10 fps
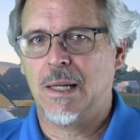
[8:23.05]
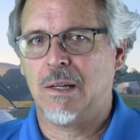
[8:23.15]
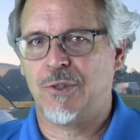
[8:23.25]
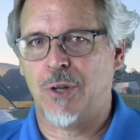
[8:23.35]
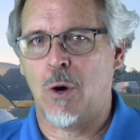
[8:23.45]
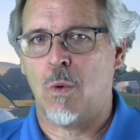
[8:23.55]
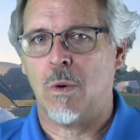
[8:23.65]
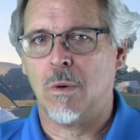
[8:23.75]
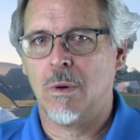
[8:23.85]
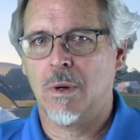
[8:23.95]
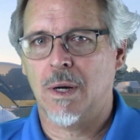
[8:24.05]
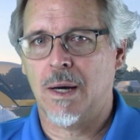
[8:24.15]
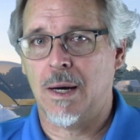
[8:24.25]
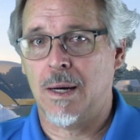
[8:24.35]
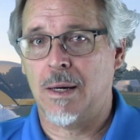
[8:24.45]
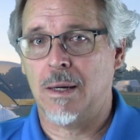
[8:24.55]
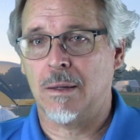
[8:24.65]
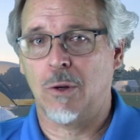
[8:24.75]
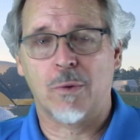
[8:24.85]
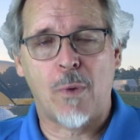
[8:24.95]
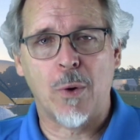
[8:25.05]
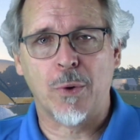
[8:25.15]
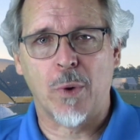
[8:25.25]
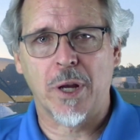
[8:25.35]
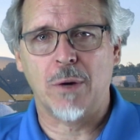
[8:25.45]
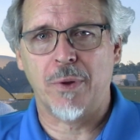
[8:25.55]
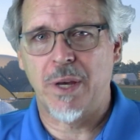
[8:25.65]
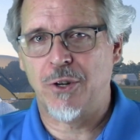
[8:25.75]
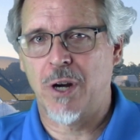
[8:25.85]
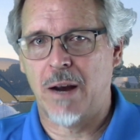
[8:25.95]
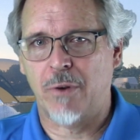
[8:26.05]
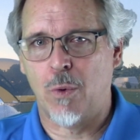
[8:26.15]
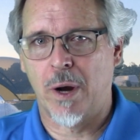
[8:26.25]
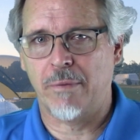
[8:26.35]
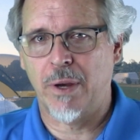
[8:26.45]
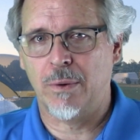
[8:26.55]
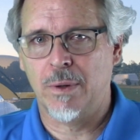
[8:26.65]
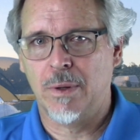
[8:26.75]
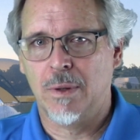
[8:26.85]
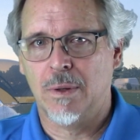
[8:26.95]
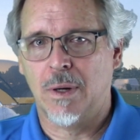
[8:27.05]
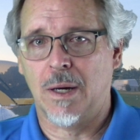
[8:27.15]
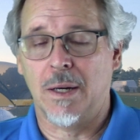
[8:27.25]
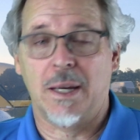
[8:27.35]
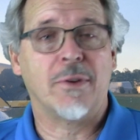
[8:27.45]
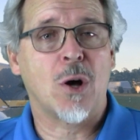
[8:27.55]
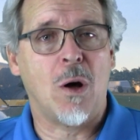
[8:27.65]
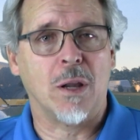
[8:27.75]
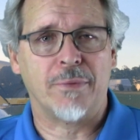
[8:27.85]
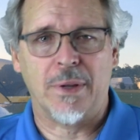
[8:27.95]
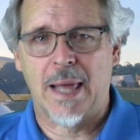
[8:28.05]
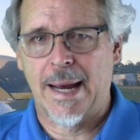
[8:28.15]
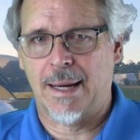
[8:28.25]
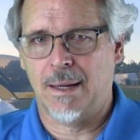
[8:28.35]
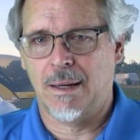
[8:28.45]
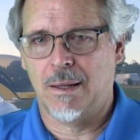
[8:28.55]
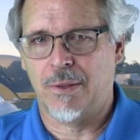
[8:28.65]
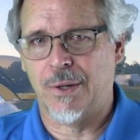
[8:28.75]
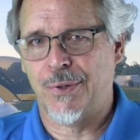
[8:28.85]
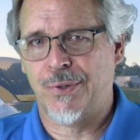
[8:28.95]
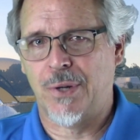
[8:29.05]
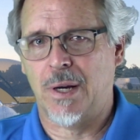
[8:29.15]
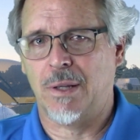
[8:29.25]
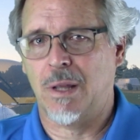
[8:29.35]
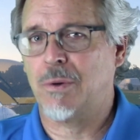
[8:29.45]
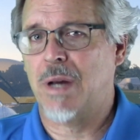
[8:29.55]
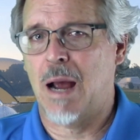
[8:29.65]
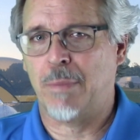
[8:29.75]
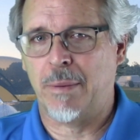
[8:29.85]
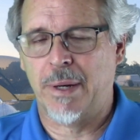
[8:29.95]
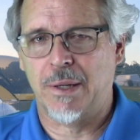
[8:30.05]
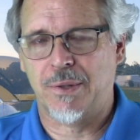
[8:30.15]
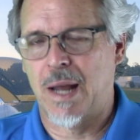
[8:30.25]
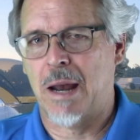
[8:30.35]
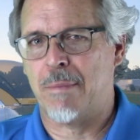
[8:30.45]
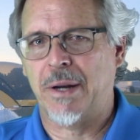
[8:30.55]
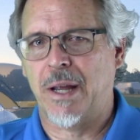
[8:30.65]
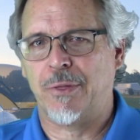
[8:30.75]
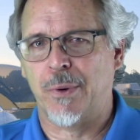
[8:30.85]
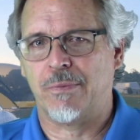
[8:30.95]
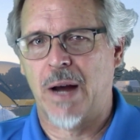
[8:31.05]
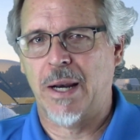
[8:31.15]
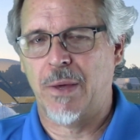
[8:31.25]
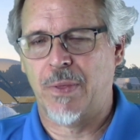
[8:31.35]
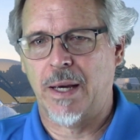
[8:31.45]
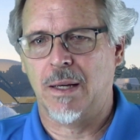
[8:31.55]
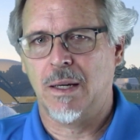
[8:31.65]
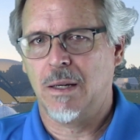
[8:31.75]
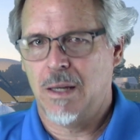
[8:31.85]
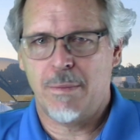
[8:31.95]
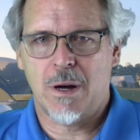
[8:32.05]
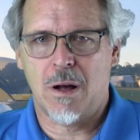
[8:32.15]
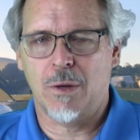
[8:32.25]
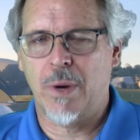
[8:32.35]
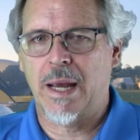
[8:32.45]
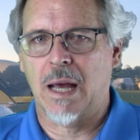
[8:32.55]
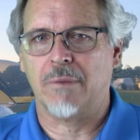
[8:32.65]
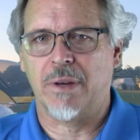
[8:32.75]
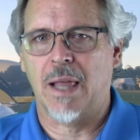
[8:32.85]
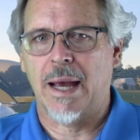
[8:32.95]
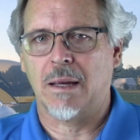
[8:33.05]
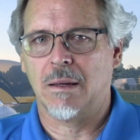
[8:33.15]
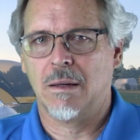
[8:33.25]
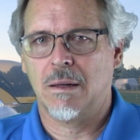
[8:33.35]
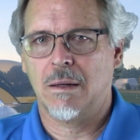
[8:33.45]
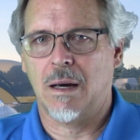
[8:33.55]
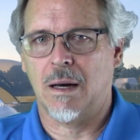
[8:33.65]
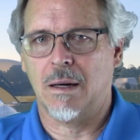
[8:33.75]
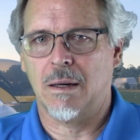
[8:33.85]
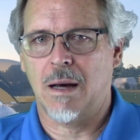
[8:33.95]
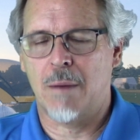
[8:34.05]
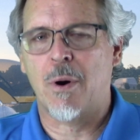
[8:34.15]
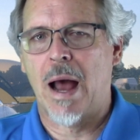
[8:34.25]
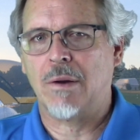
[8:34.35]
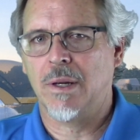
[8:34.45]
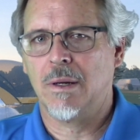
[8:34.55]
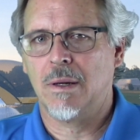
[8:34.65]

So, look forward to working with each and every one of you. Give a call if you like. There's no time limit. It's not a Monday through Friday thing. Give me a call on the weekend if you like. I'm around.